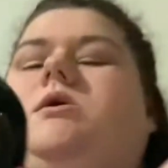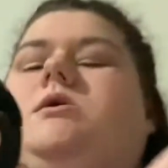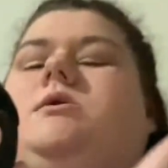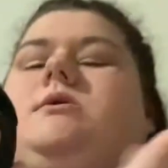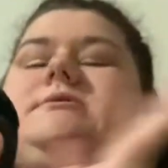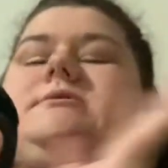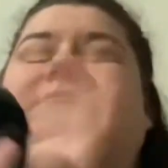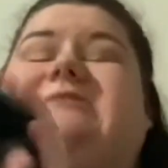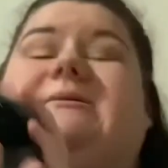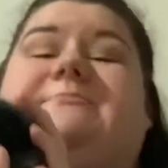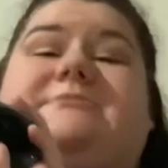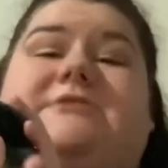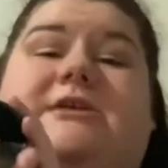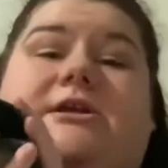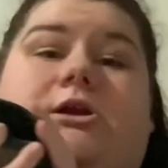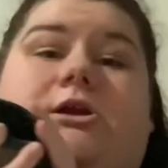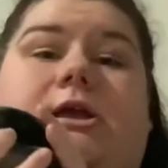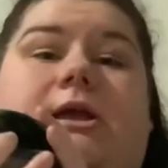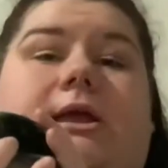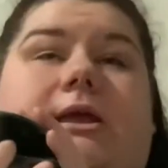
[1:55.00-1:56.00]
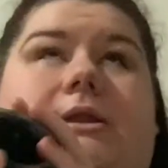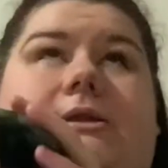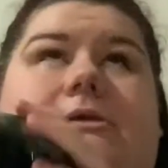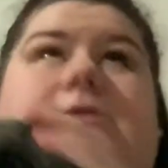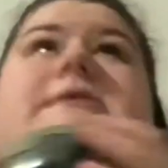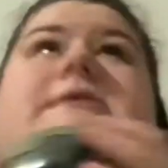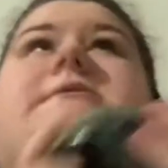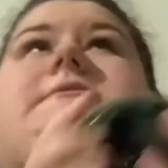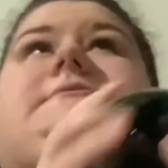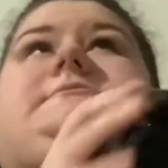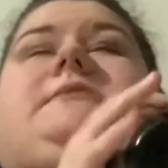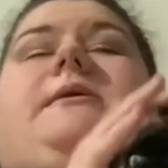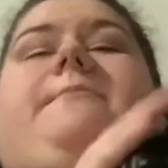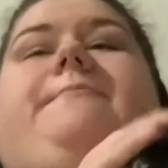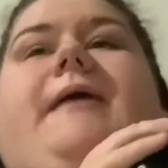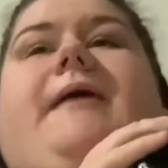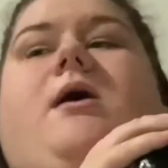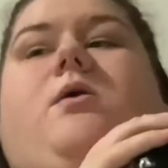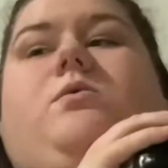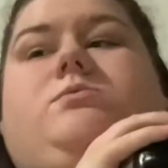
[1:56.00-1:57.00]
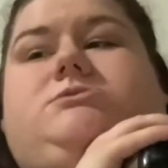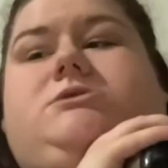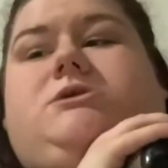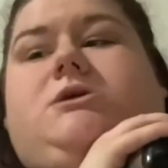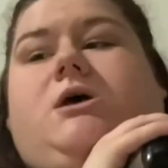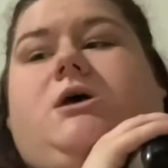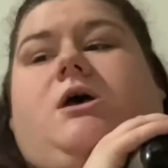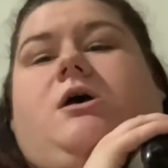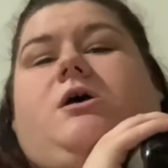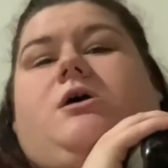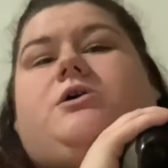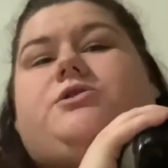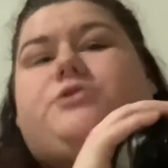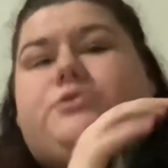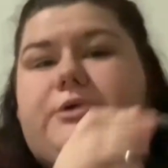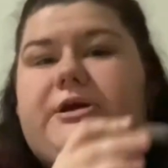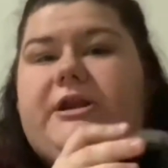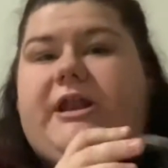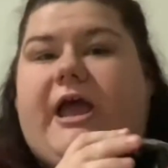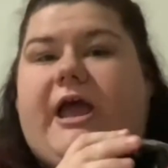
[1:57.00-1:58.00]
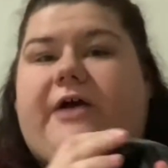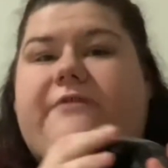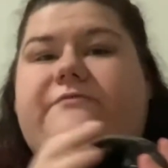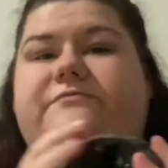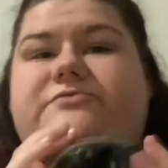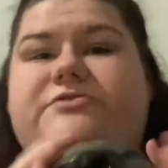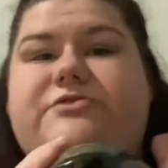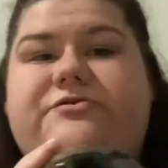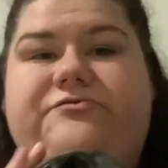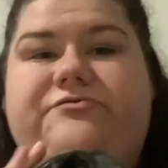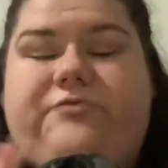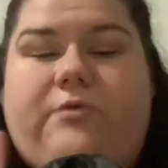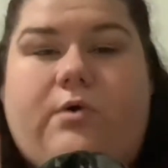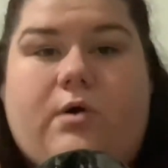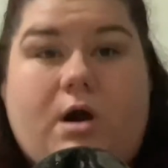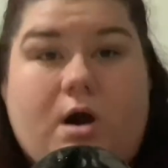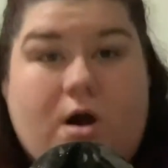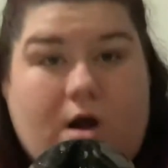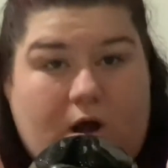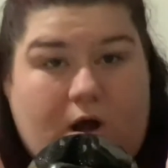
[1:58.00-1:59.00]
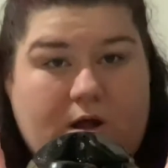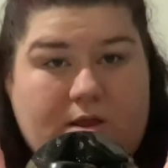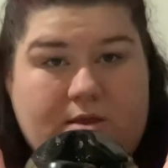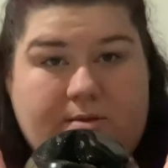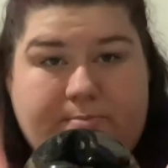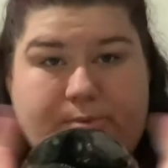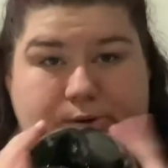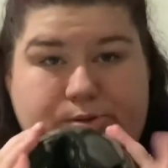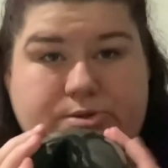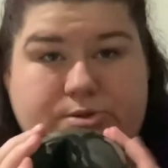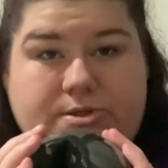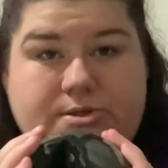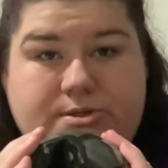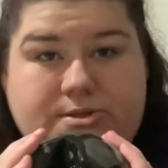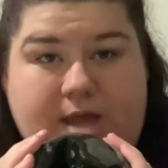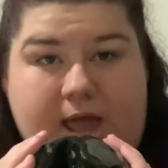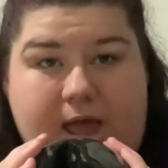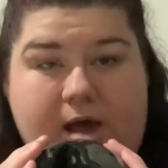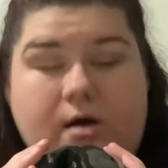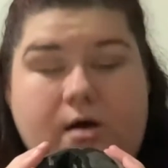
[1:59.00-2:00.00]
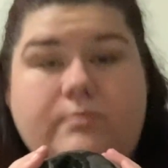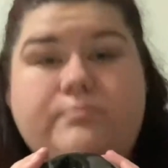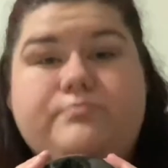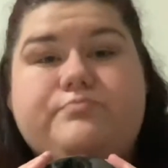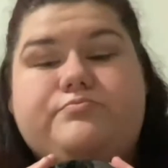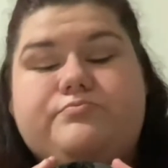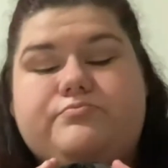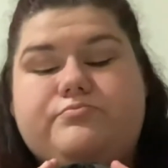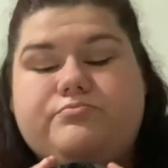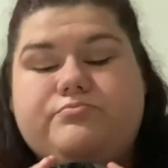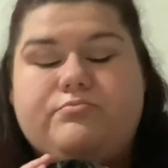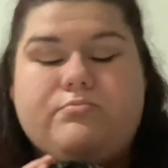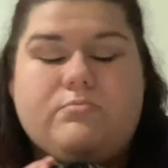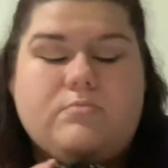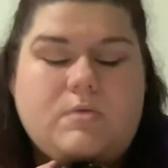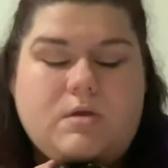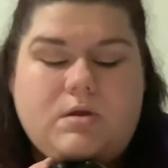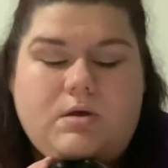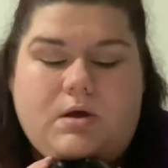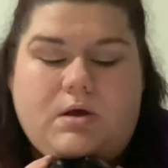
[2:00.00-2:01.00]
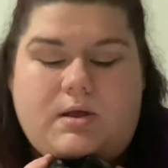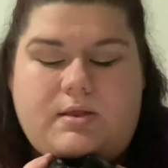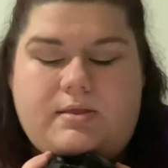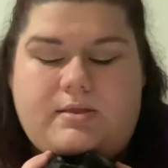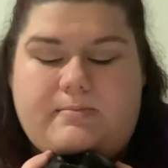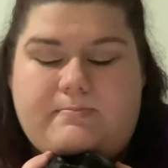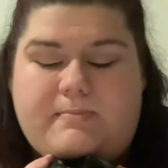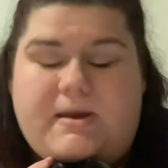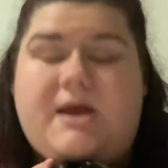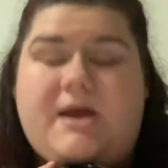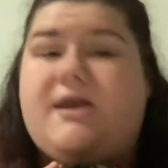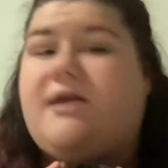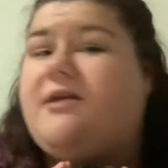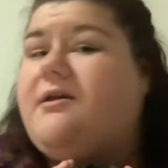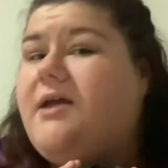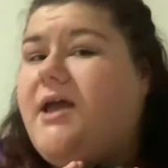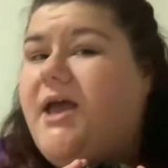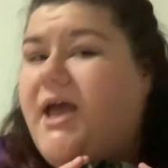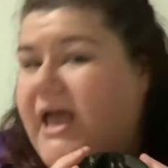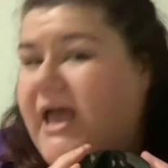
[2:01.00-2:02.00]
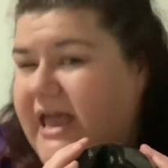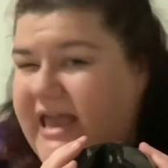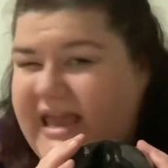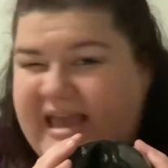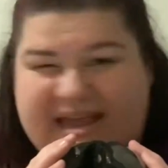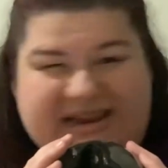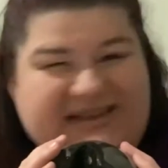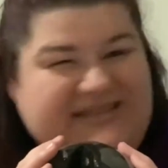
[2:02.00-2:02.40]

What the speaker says: Septarian is about a 3.5 to 4 on the Mohs scale, meaning it is